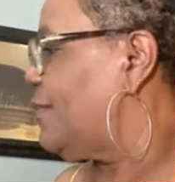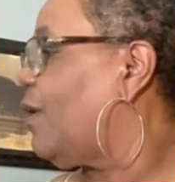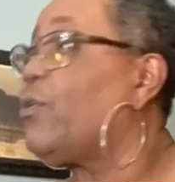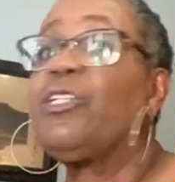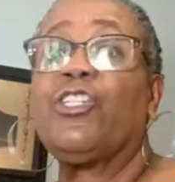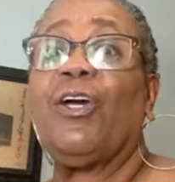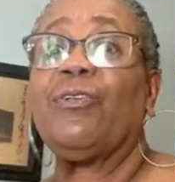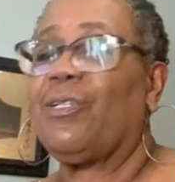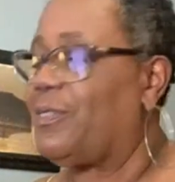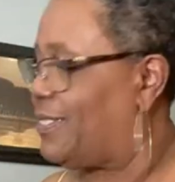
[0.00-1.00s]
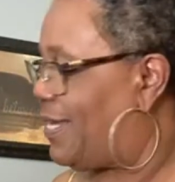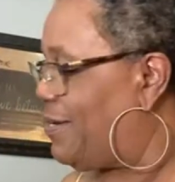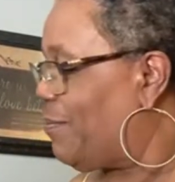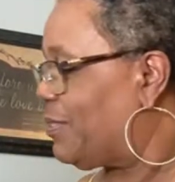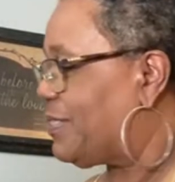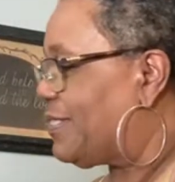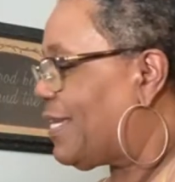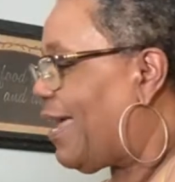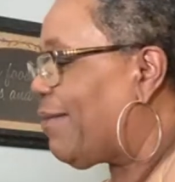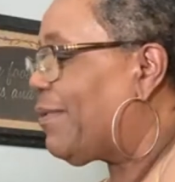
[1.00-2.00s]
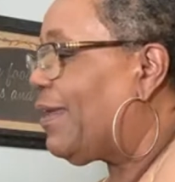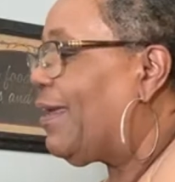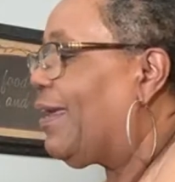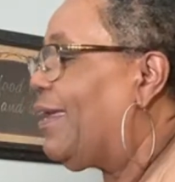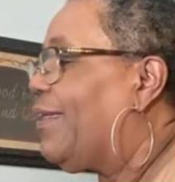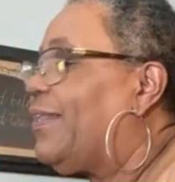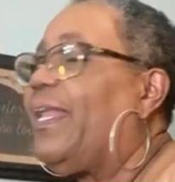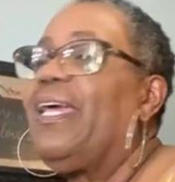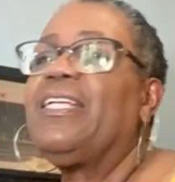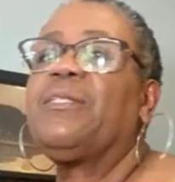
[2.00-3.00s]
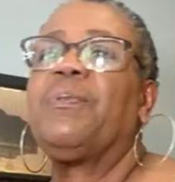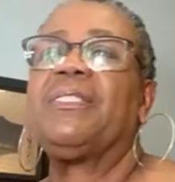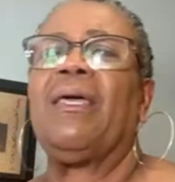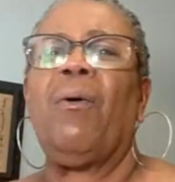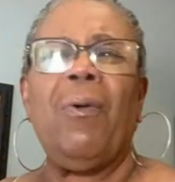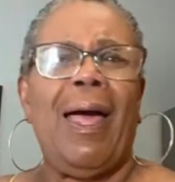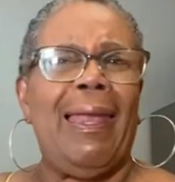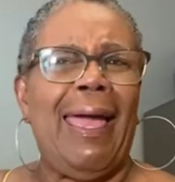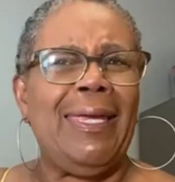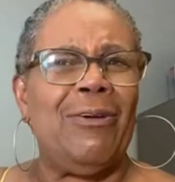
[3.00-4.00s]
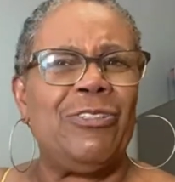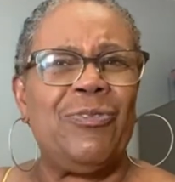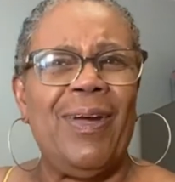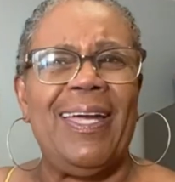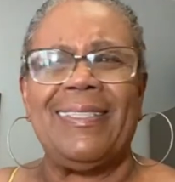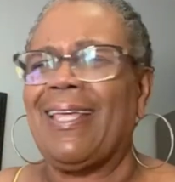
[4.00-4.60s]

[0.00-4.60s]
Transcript: go to church on Sunday, most of the time, the ladies be saying, Oh, I like your dress.